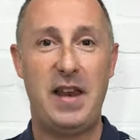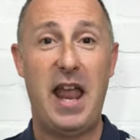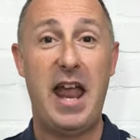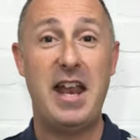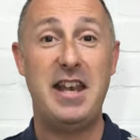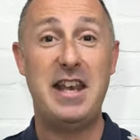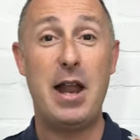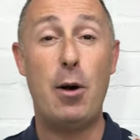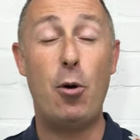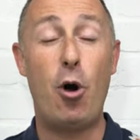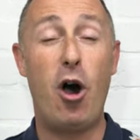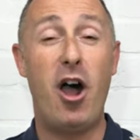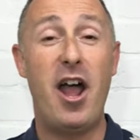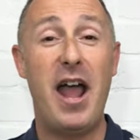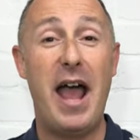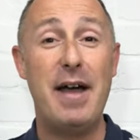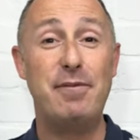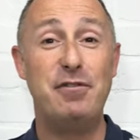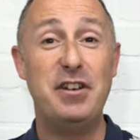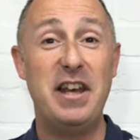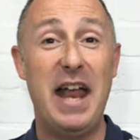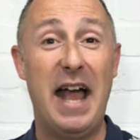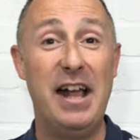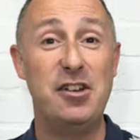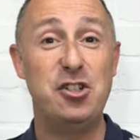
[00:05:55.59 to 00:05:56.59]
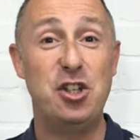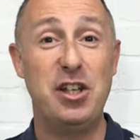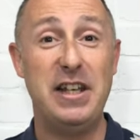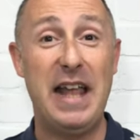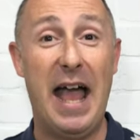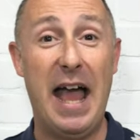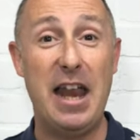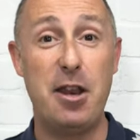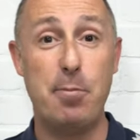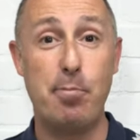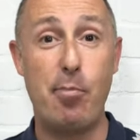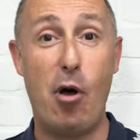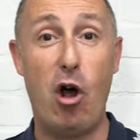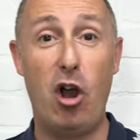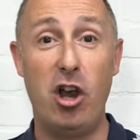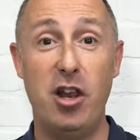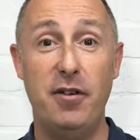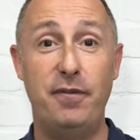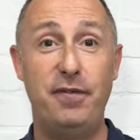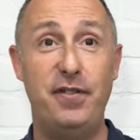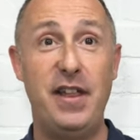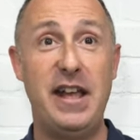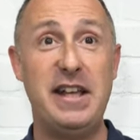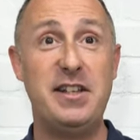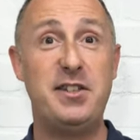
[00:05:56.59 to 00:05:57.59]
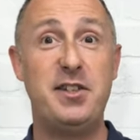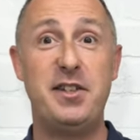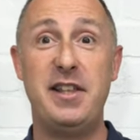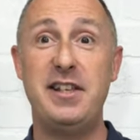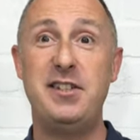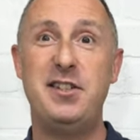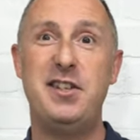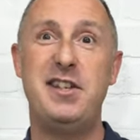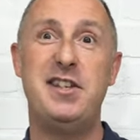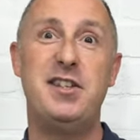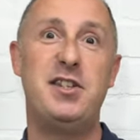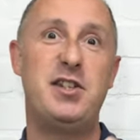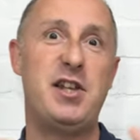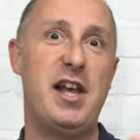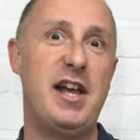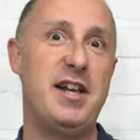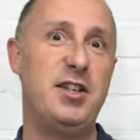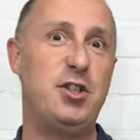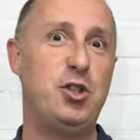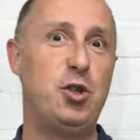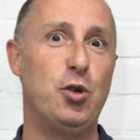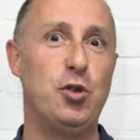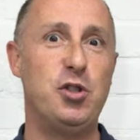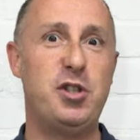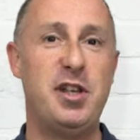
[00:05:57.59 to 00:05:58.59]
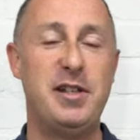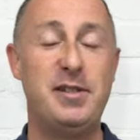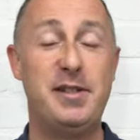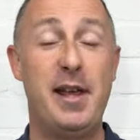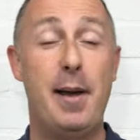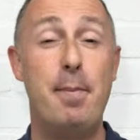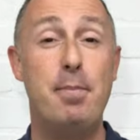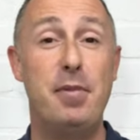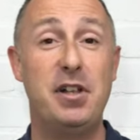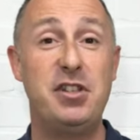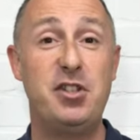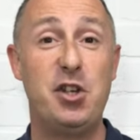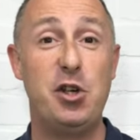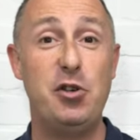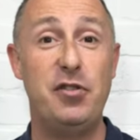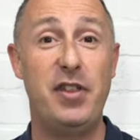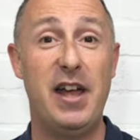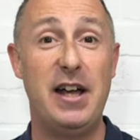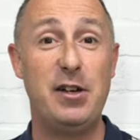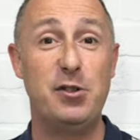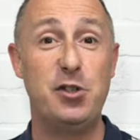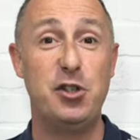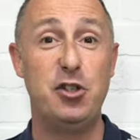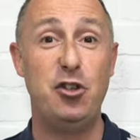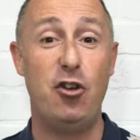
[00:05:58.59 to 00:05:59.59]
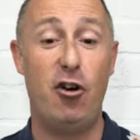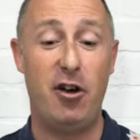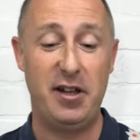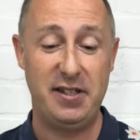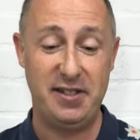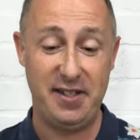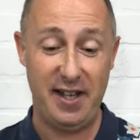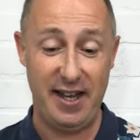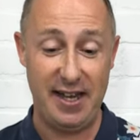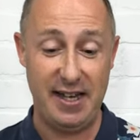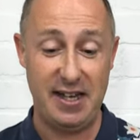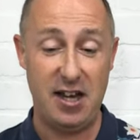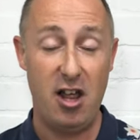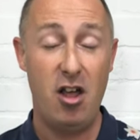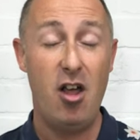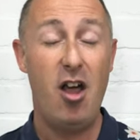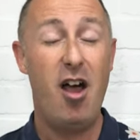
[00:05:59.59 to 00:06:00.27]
Now, I haven't actually had a bottle of this. This is uh, sort of September 2019.